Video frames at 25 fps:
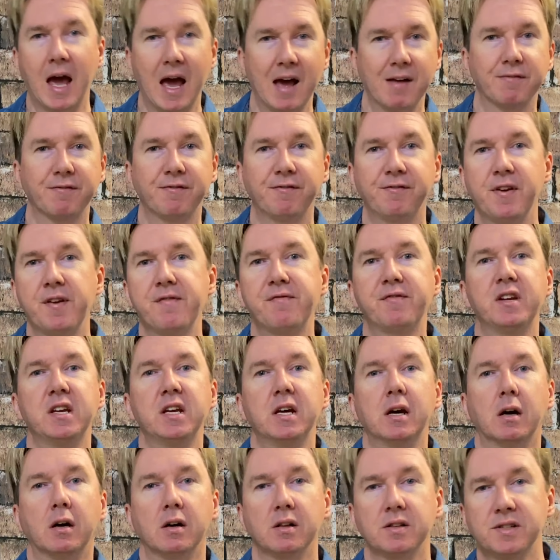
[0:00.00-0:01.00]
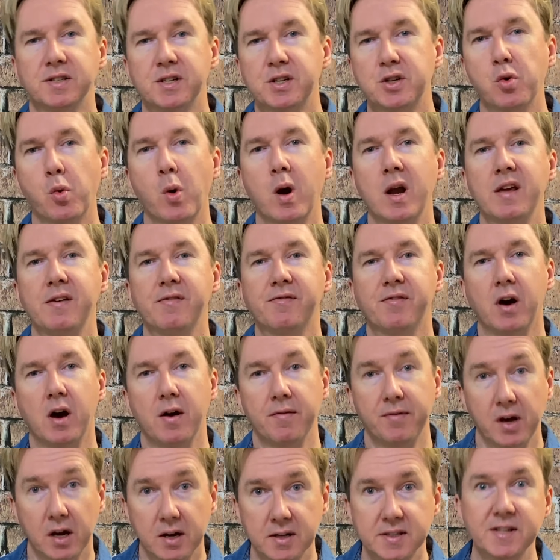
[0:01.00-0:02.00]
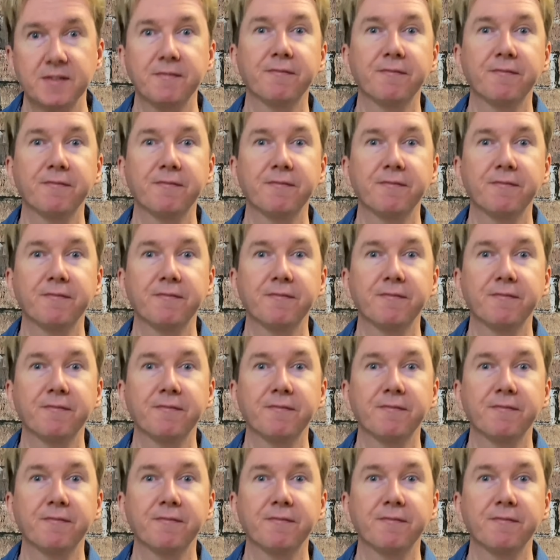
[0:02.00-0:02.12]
at 50 yards, at 25 yards,